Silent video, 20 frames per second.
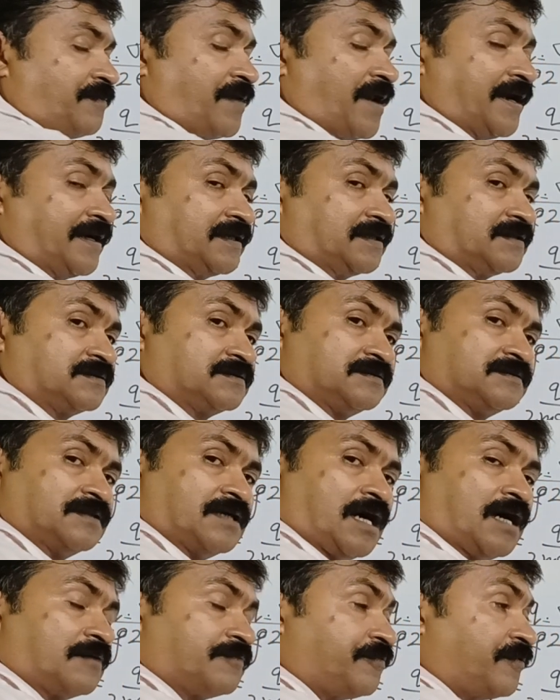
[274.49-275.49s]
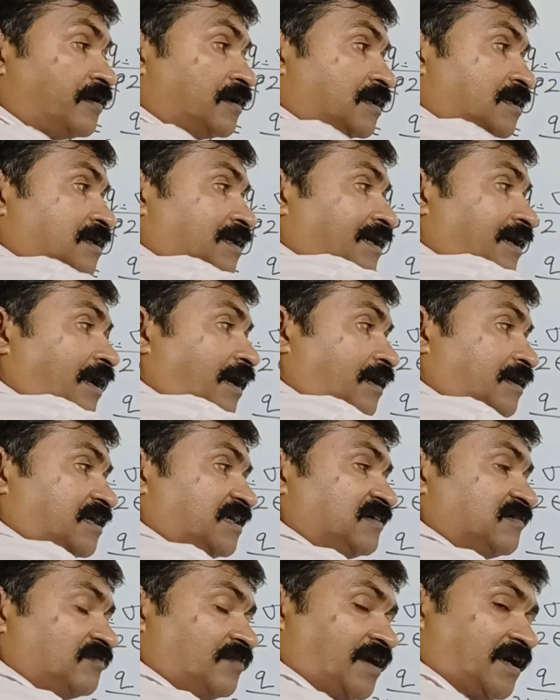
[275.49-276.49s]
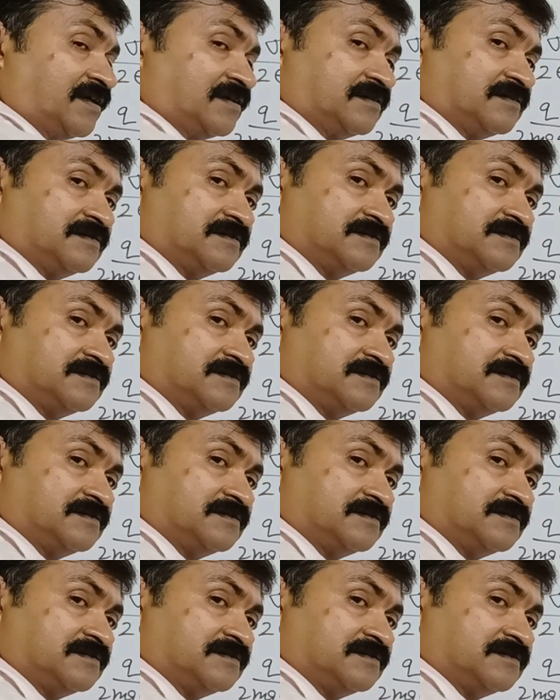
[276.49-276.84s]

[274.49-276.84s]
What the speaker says: plate or for a conducting plate.